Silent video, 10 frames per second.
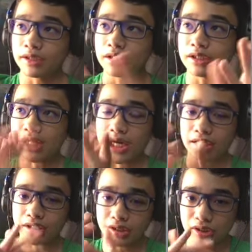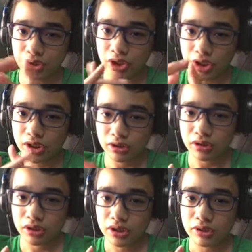like
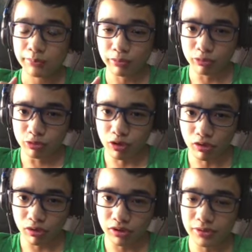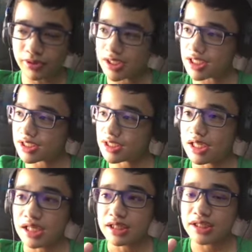role is
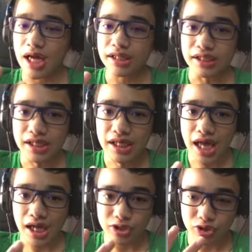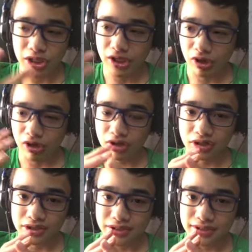that he actually
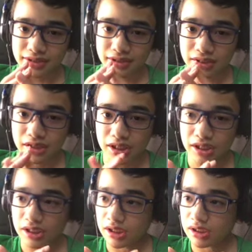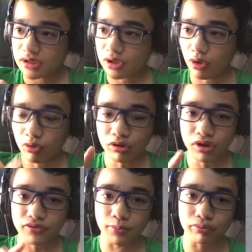caused the whole
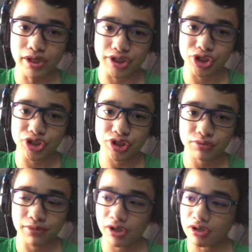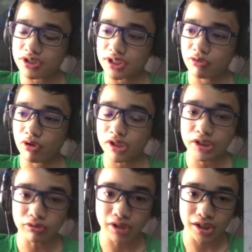of the breach because he wanted
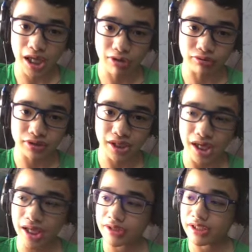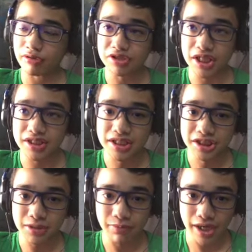to get out, and he was
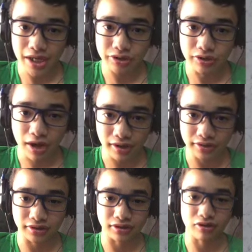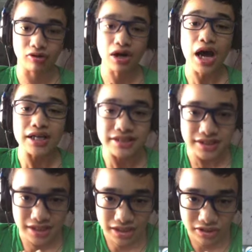assisted by a doctor or a
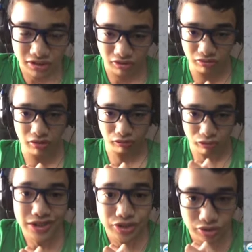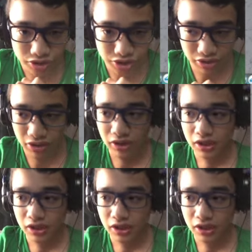senior researcher